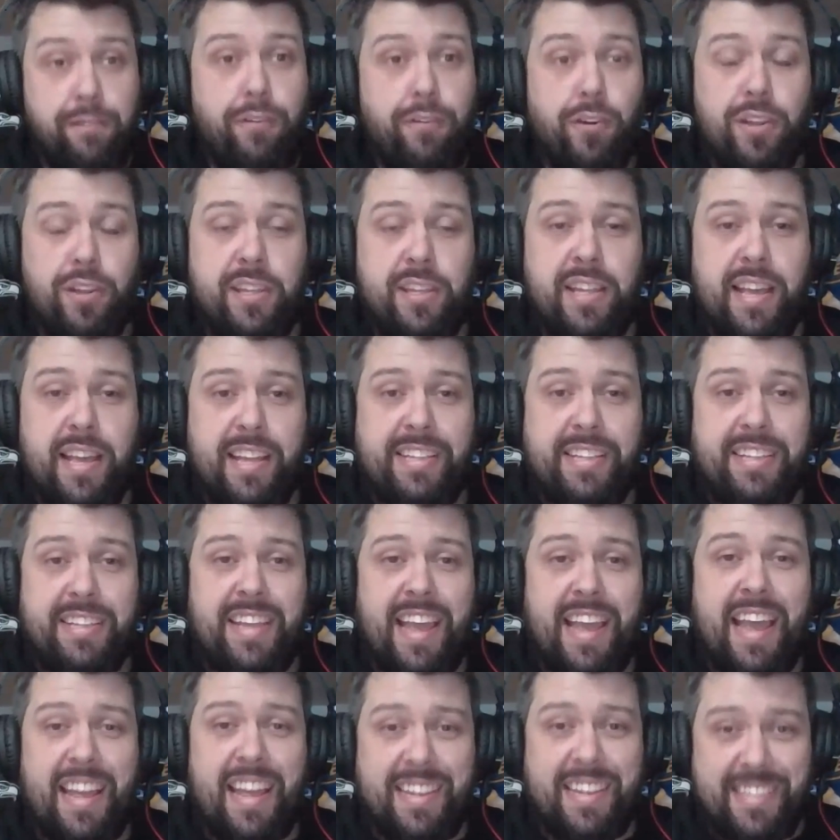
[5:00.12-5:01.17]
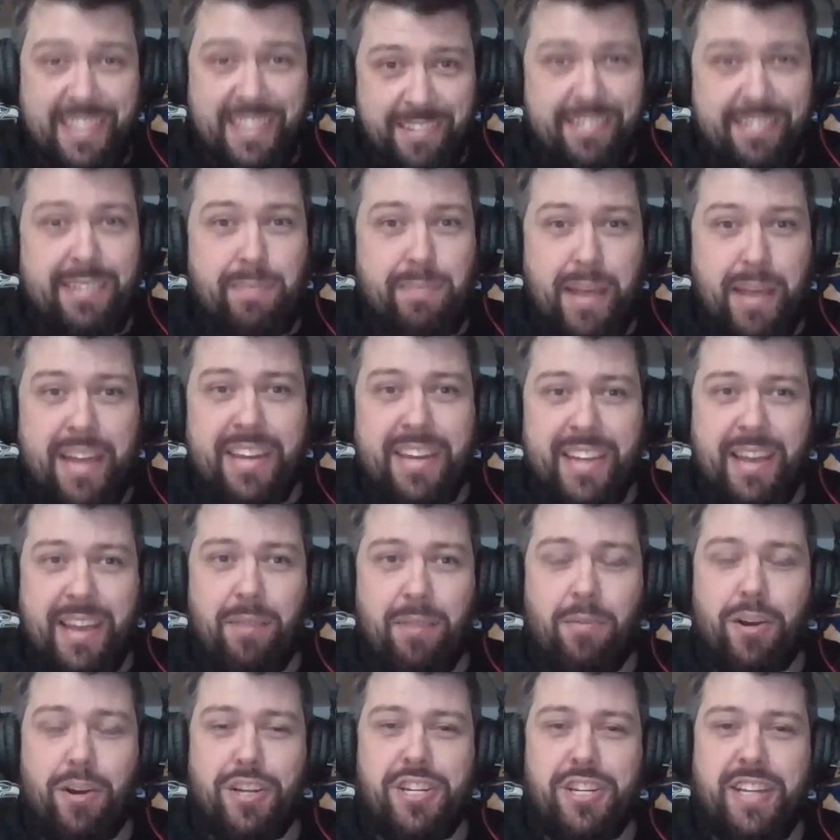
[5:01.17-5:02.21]
fourth test, as it was about to
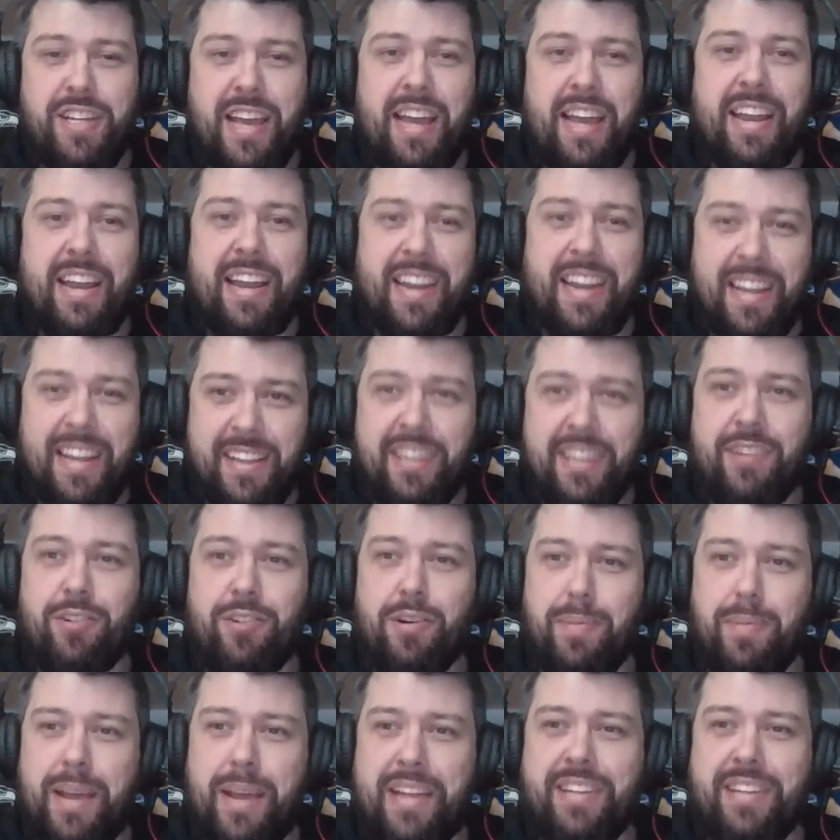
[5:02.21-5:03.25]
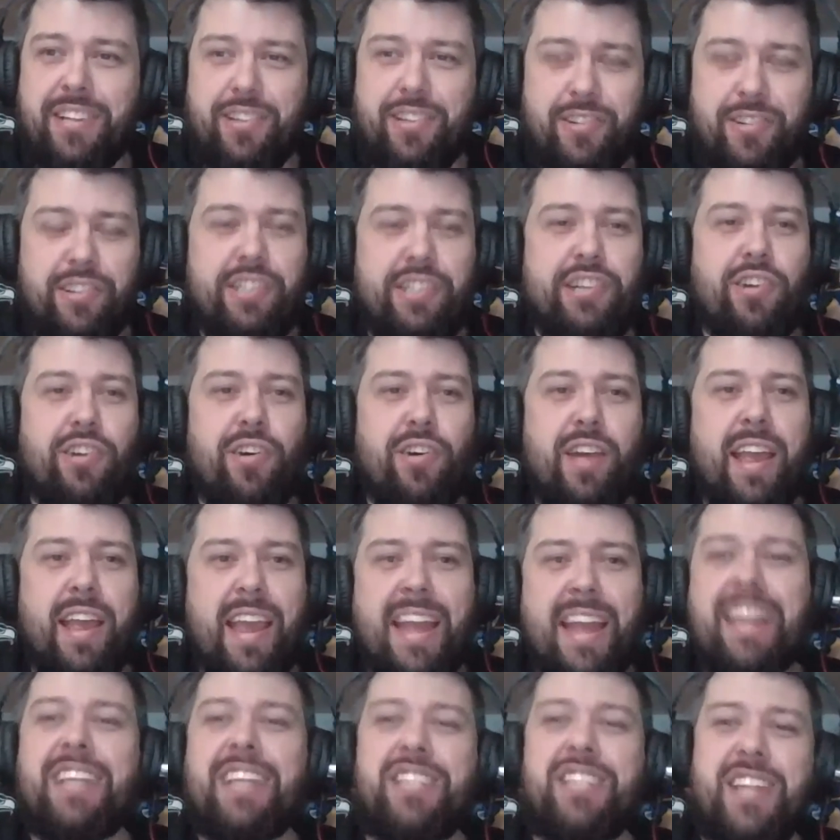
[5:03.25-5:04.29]
get washed out and England were about to lose
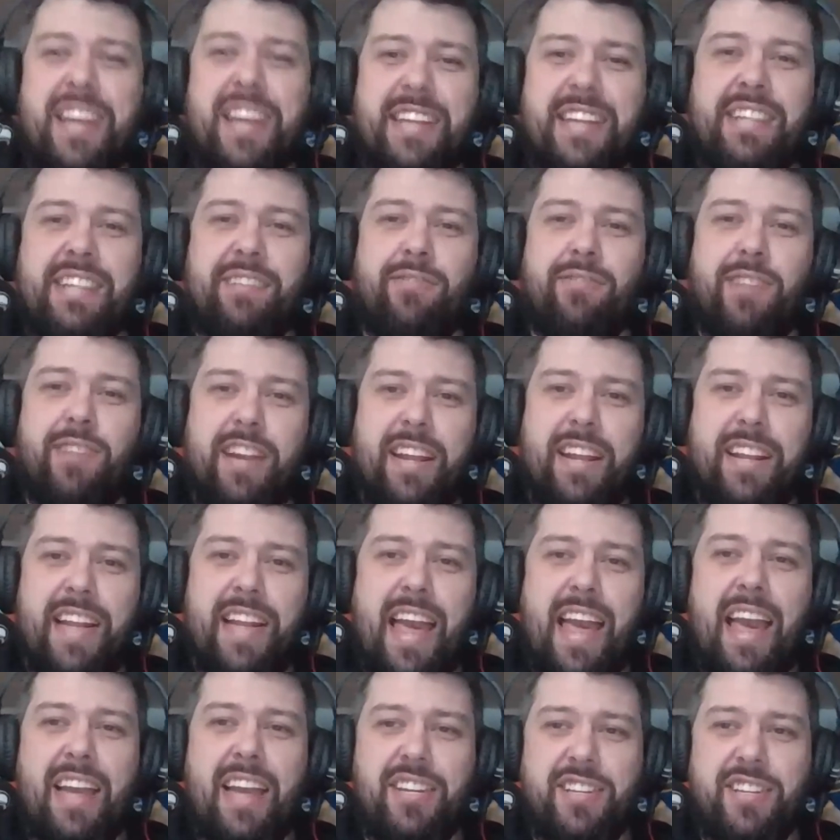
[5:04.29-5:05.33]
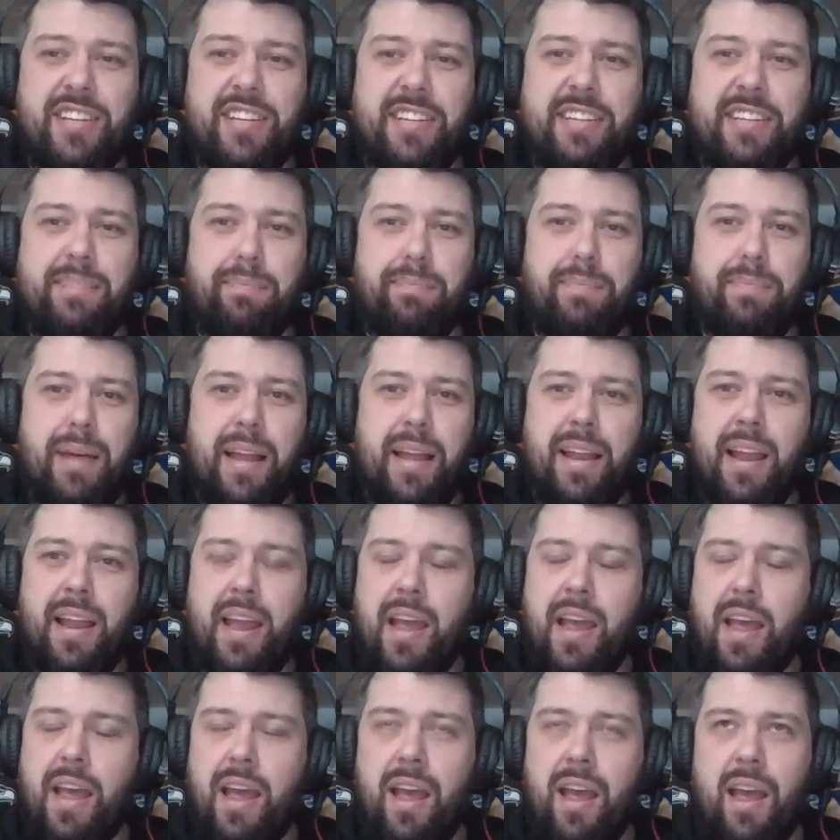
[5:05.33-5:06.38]
any chance of winning the Ashes. But
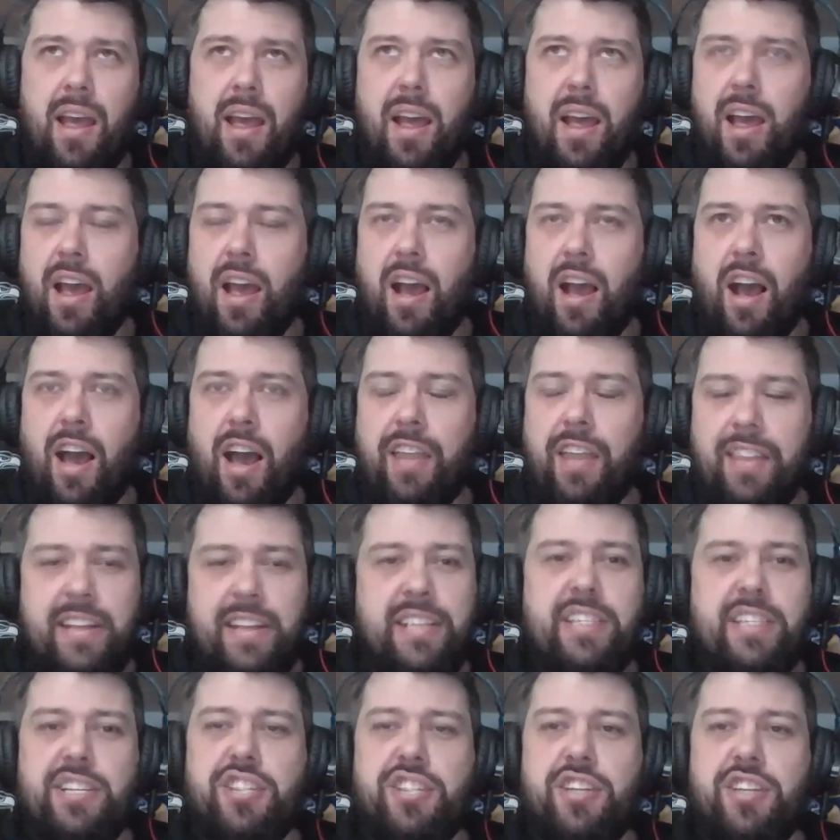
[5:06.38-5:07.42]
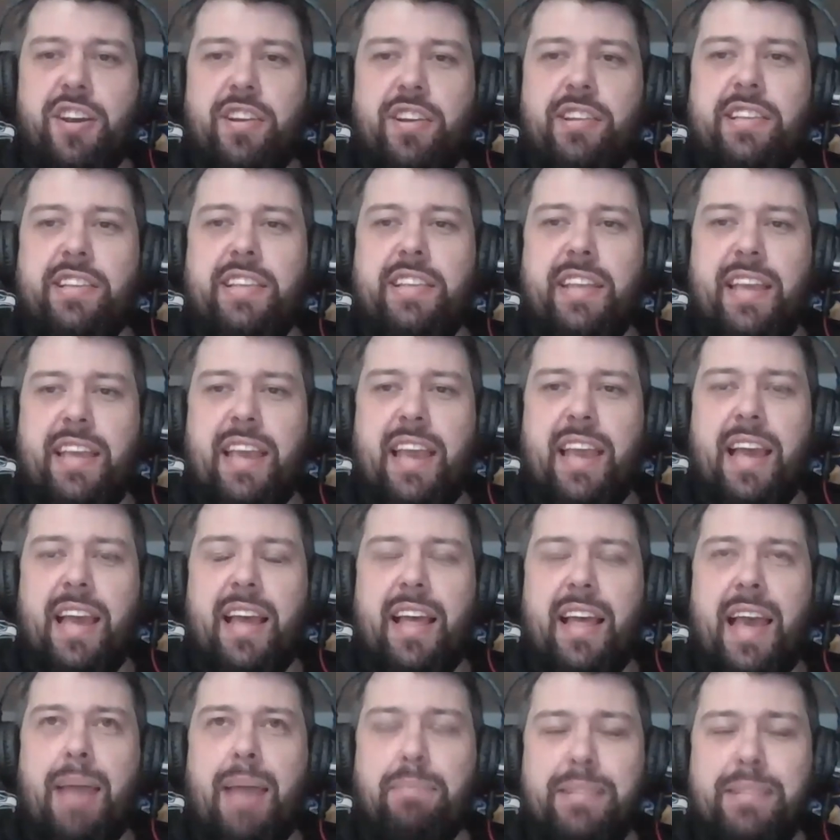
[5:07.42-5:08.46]
I think it just shows the
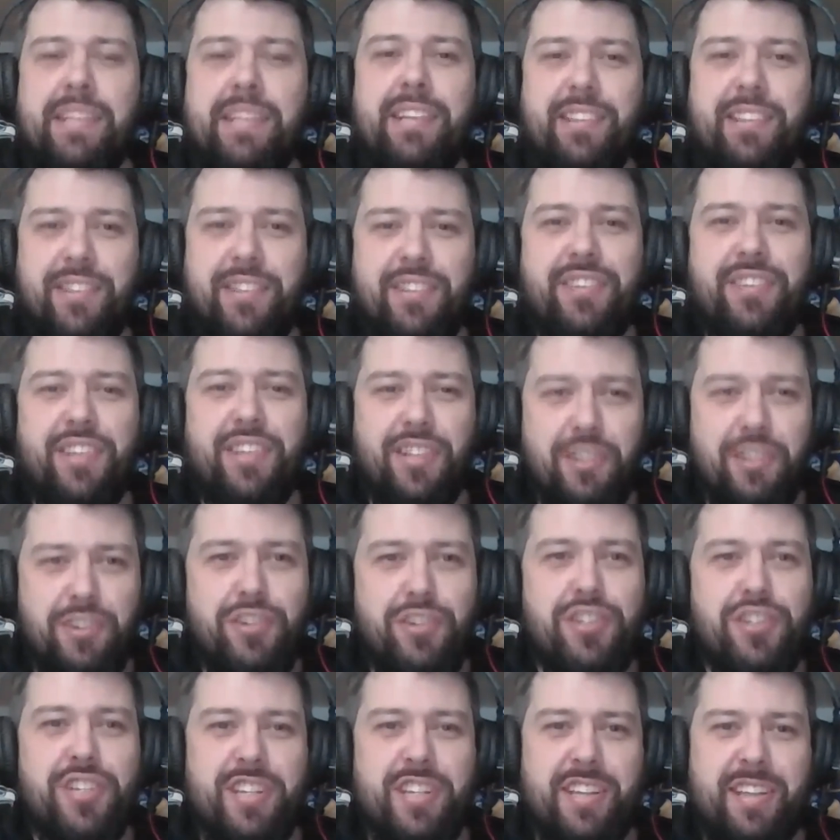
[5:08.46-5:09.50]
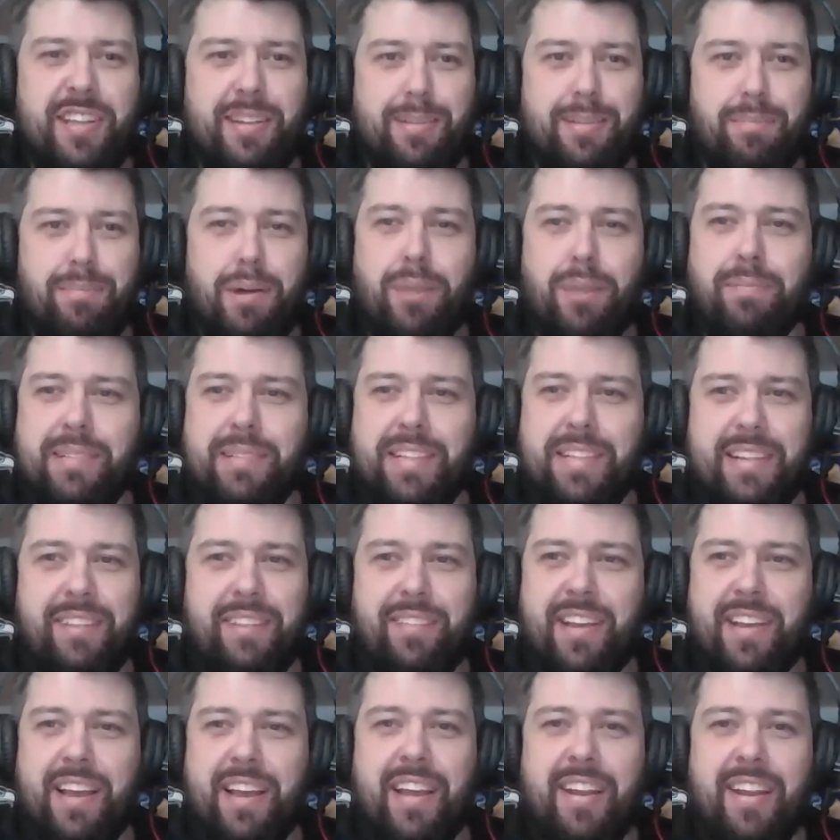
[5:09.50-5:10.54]
absolute delusion the Poms are
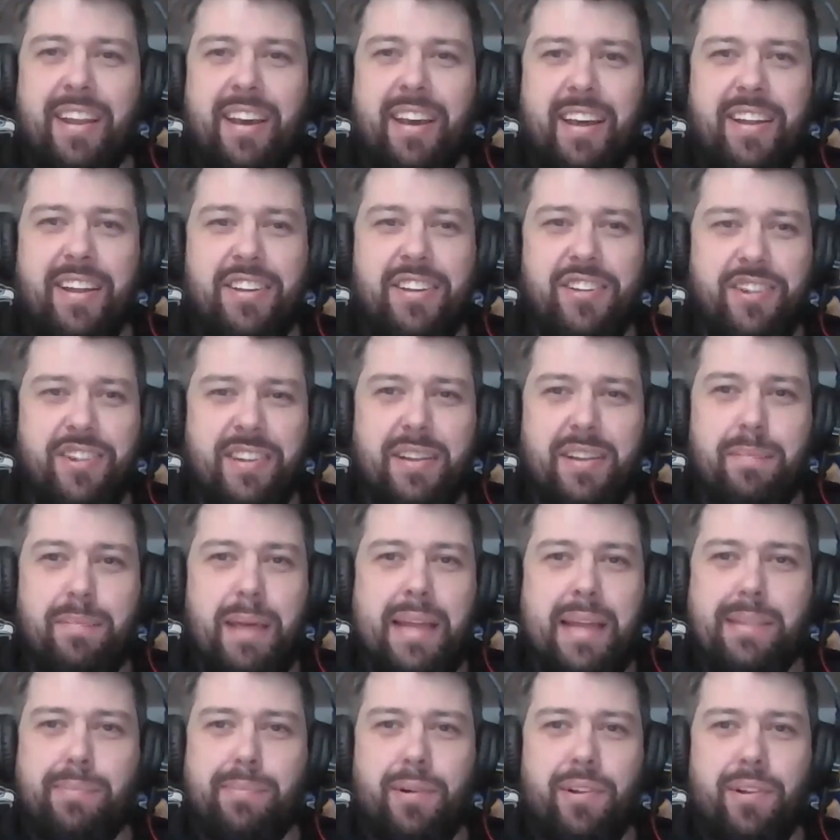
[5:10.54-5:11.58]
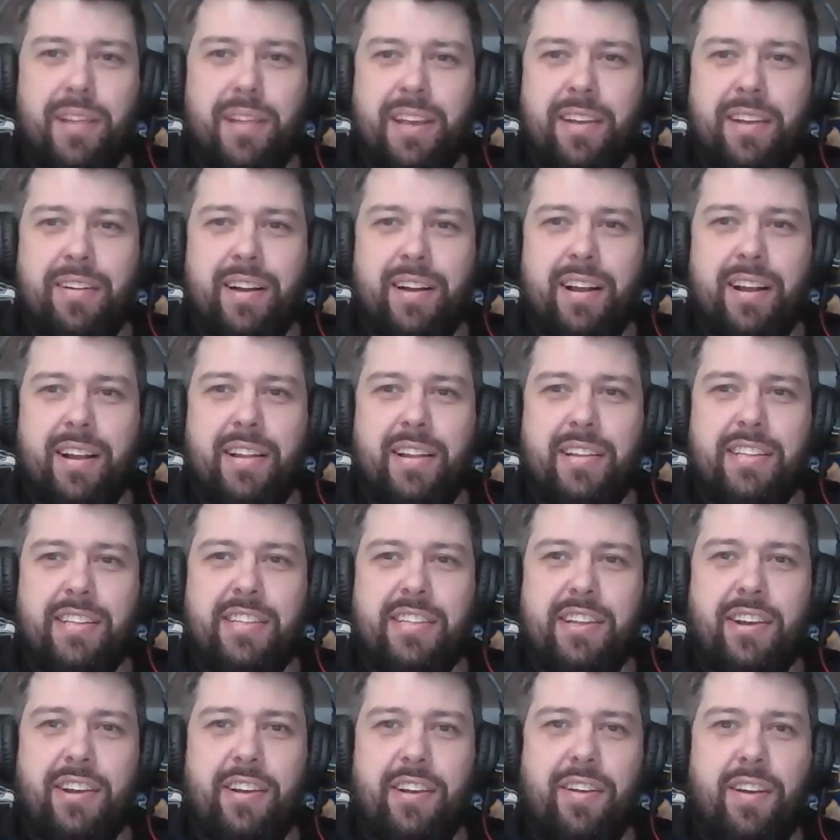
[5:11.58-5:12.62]
living under during the Bazball era.
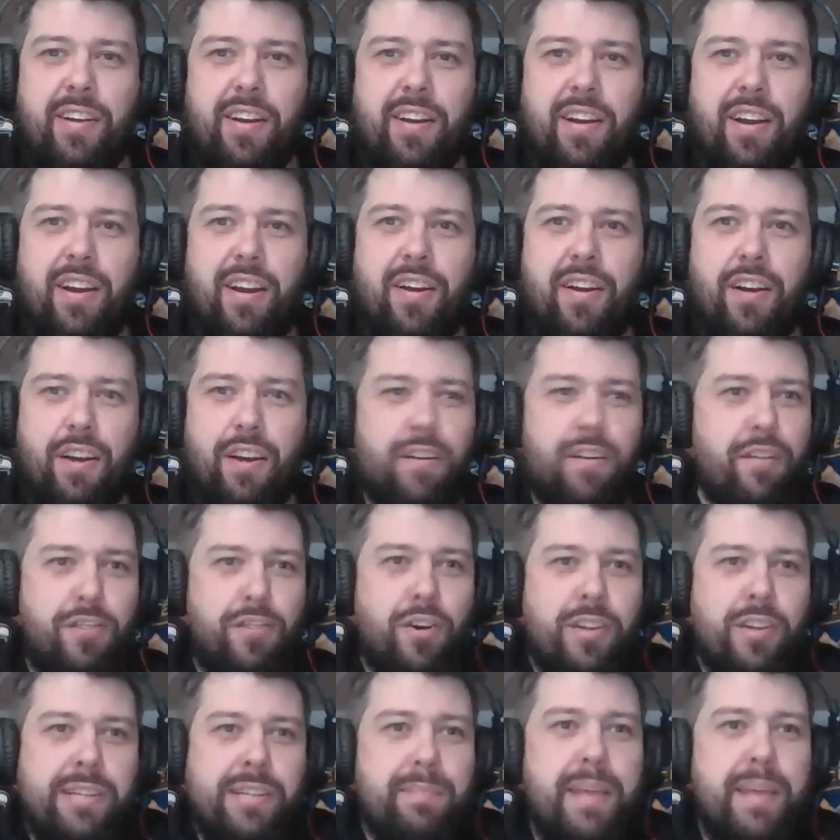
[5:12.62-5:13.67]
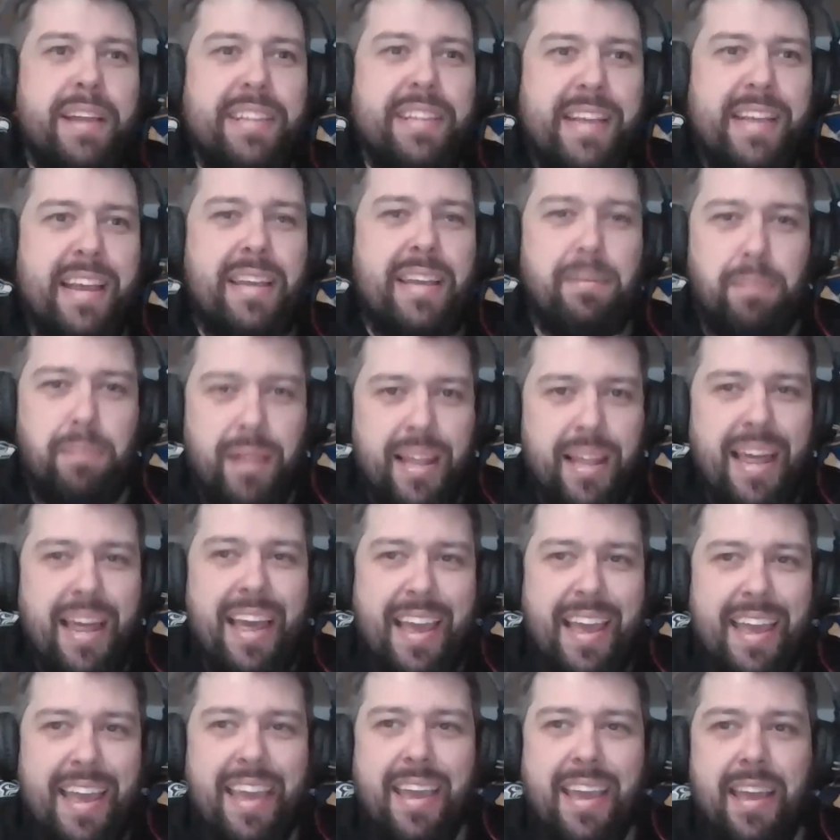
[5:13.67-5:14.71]
So, of course, it matters how you
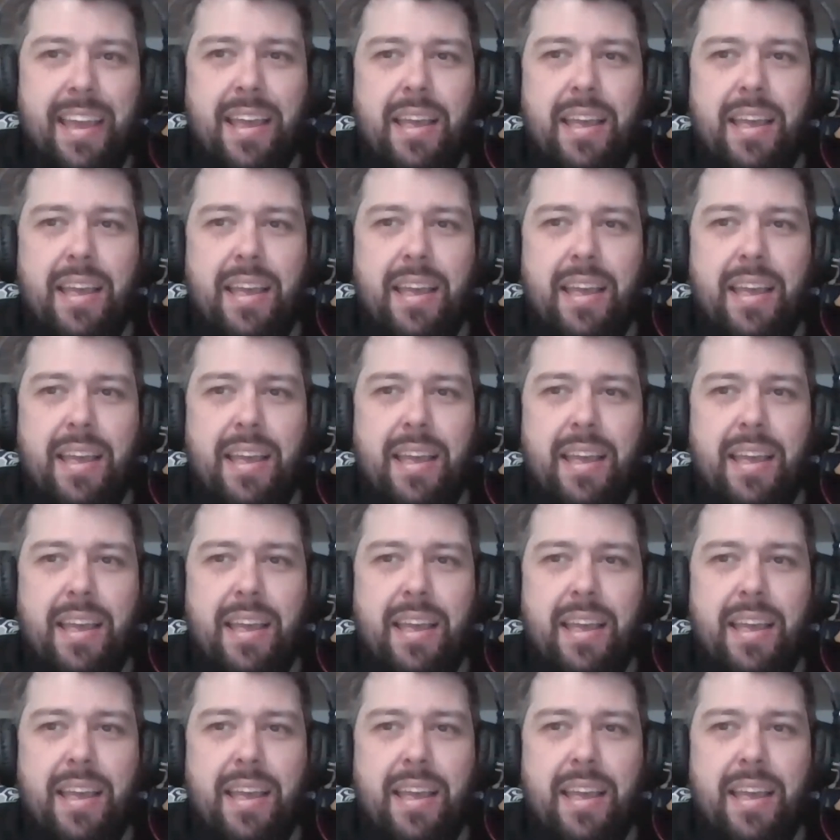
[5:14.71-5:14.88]
play,